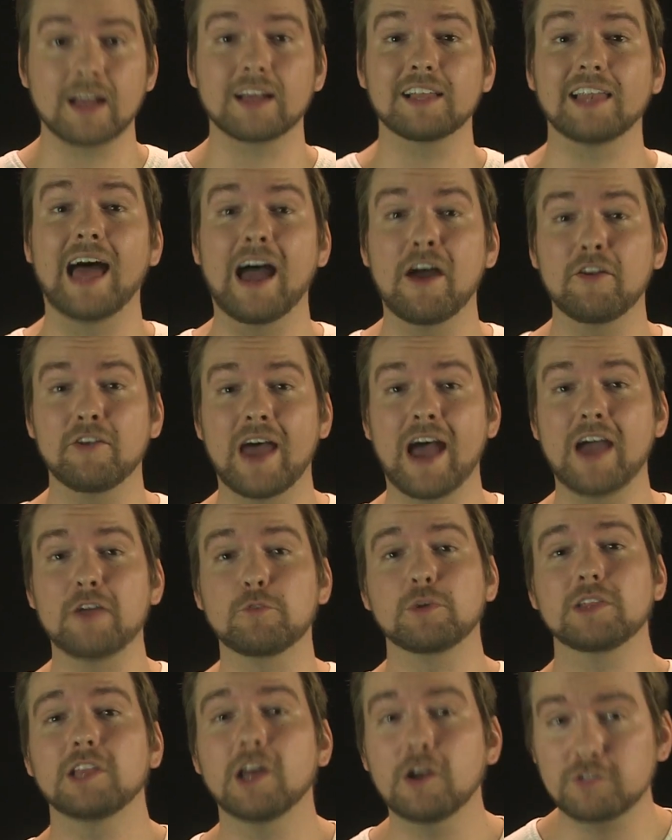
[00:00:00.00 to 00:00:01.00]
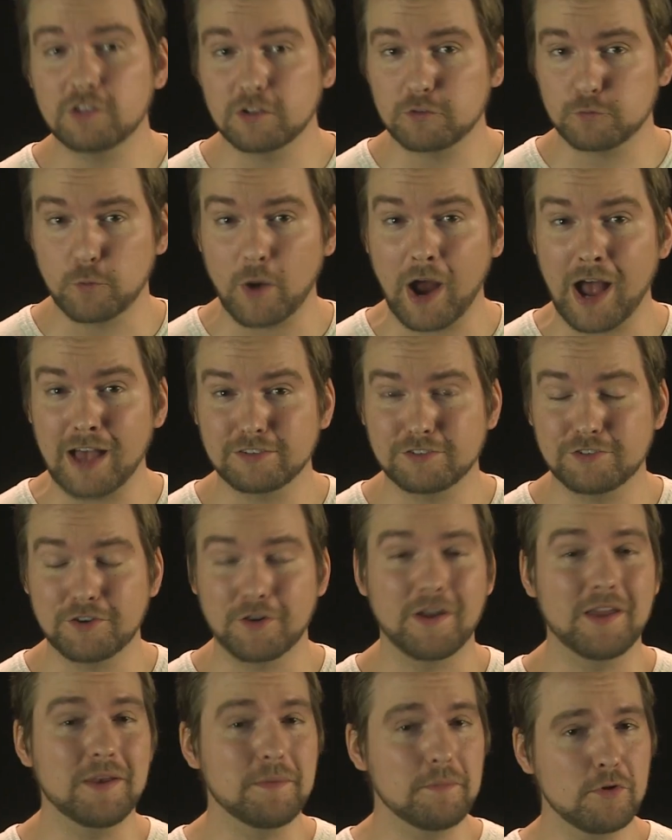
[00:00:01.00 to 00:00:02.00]
Cloud9 reloads its
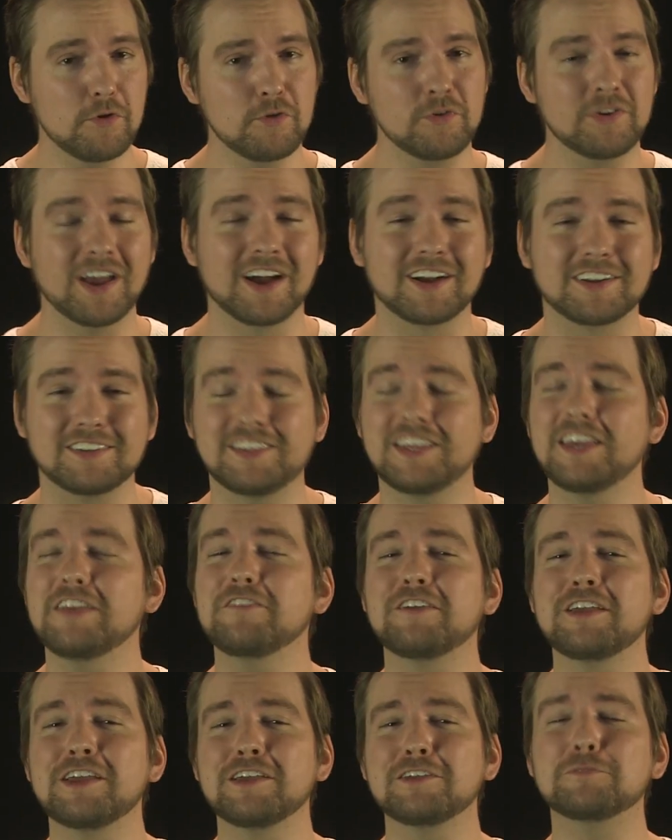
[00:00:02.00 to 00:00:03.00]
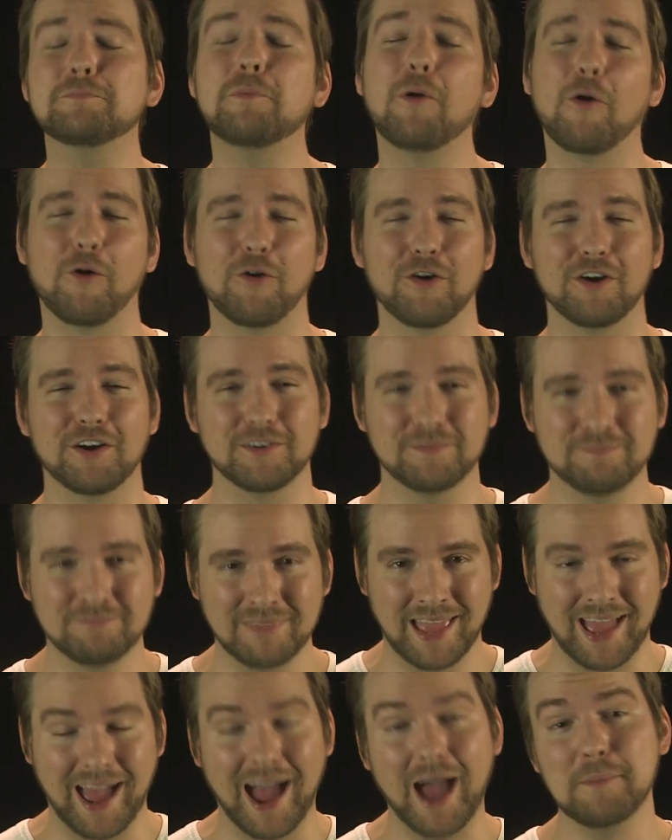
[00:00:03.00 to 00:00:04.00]
roster and Moonduck TV is born.
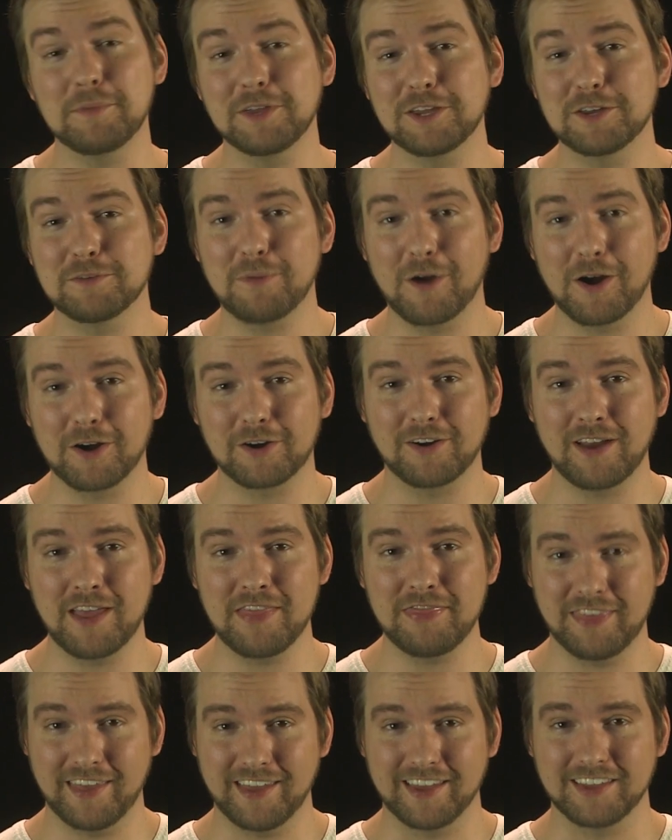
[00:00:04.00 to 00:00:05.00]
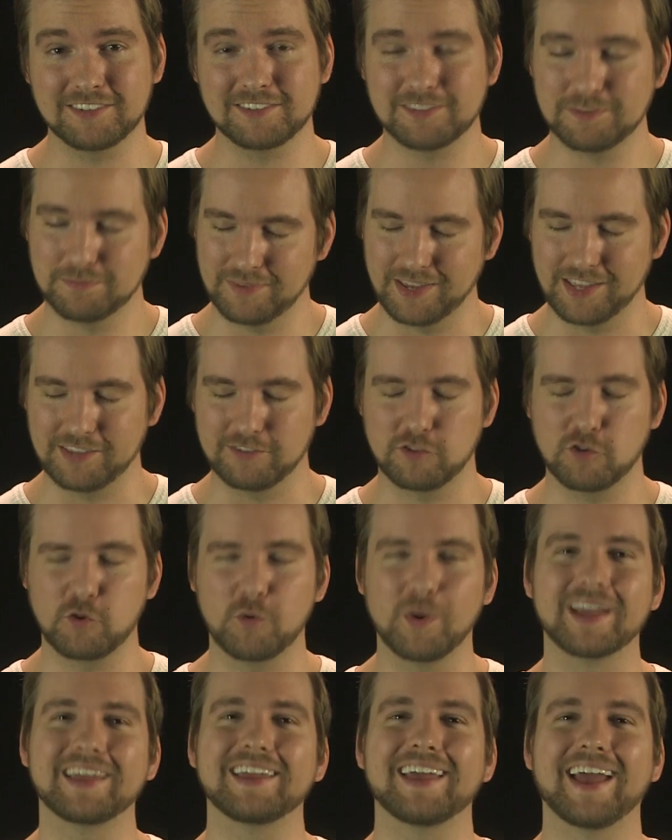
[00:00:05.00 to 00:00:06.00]
I'm Ian Barker and this is the
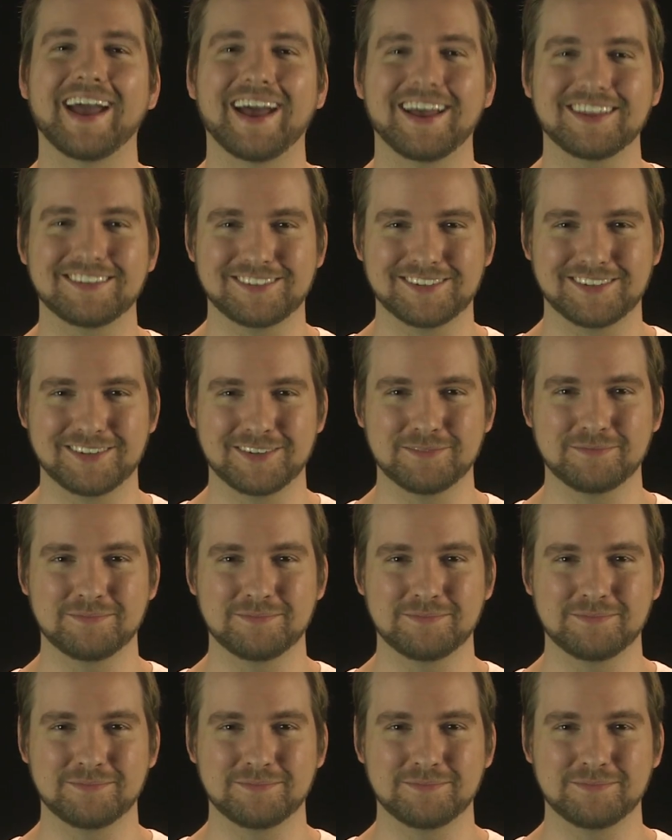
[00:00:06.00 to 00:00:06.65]
QuickCast.